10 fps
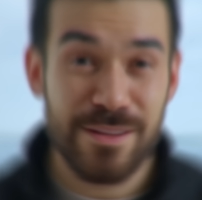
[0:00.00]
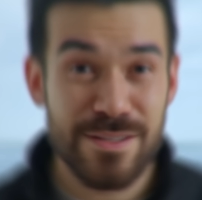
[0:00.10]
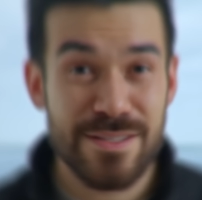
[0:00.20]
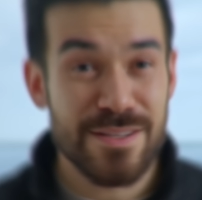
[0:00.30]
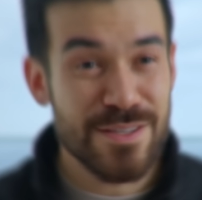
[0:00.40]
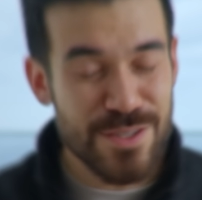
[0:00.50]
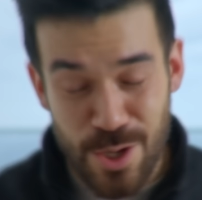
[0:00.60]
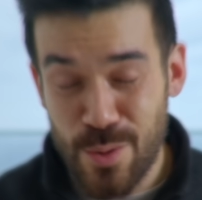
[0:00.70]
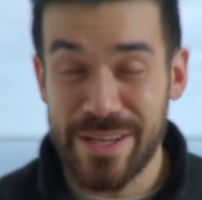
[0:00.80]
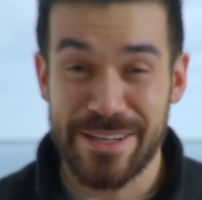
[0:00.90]
that's
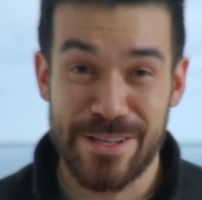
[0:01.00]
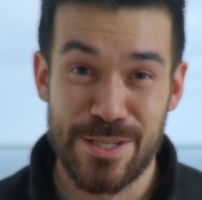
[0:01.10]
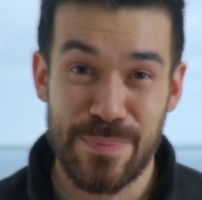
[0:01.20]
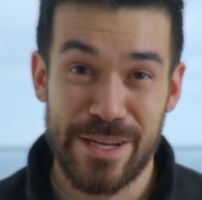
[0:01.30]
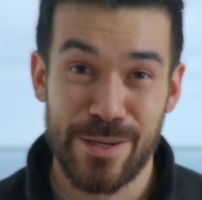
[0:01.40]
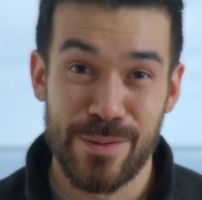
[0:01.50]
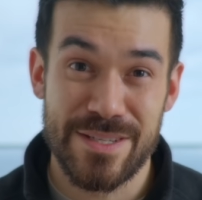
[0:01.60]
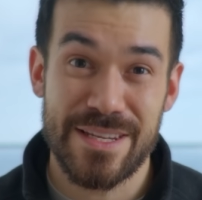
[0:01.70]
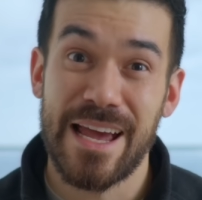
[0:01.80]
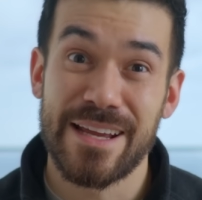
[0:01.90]
so
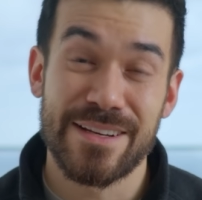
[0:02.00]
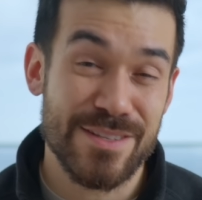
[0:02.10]
inconspicuous and